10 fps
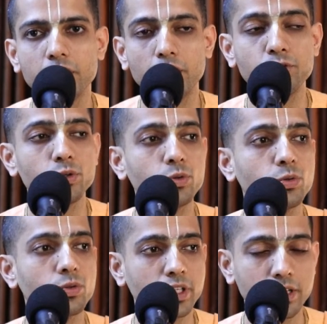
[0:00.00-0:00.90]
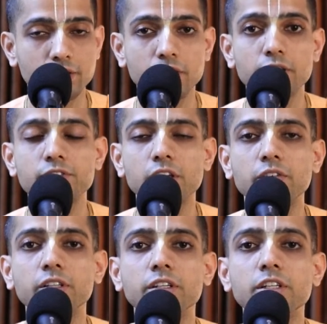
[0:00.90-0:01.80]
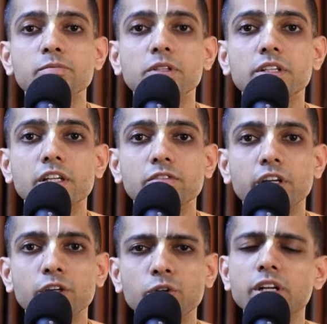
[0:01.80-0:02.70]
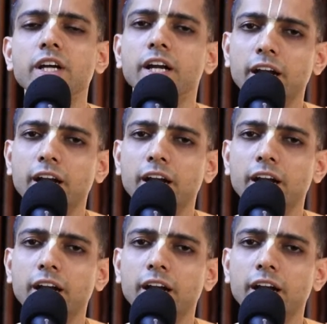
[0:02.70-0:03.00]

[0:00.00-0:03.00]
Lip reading: If you can render seva in the temple, that is very good.